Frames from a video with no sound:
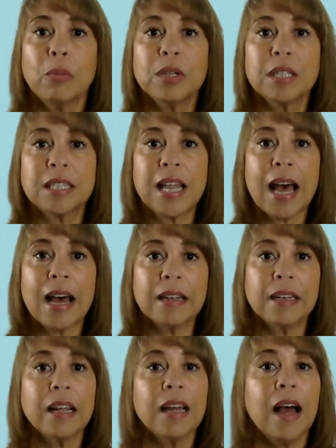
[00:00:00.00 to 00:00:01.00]
was
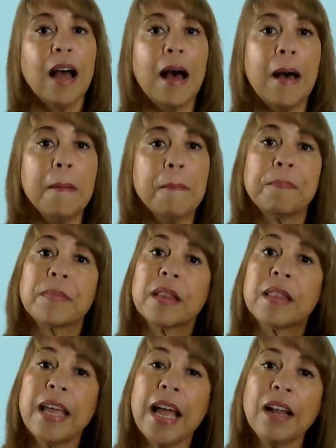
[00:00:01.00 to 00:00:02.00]
that
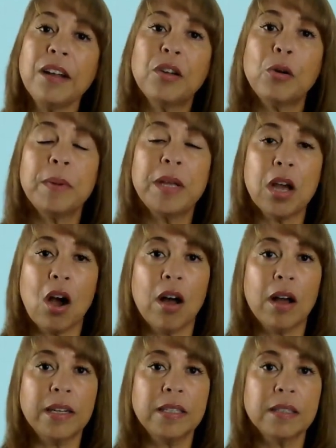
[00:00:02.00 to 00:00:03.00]
they had to go
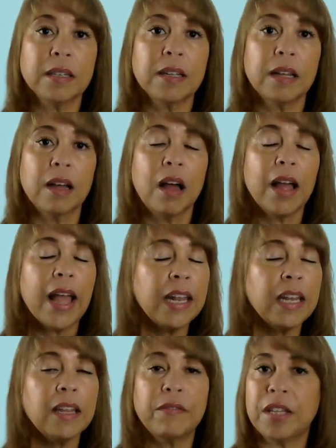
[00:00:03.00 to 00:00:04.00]
beyond
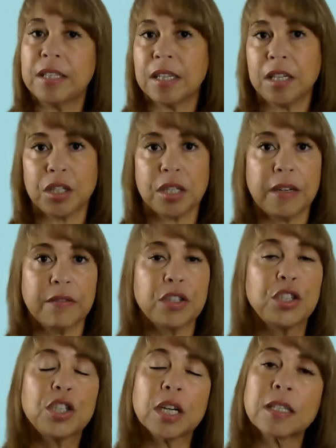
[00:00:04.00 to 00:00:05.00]
any of these
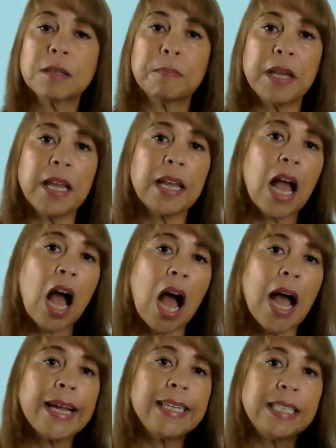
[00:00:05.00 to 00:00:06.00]
initiatives just being
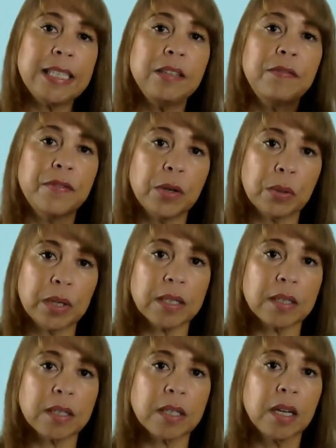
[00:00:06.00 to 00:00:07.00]
IT
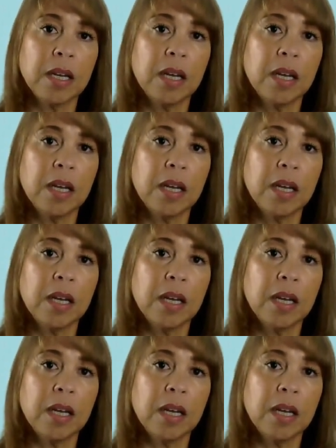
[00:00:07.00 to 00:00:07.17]
focused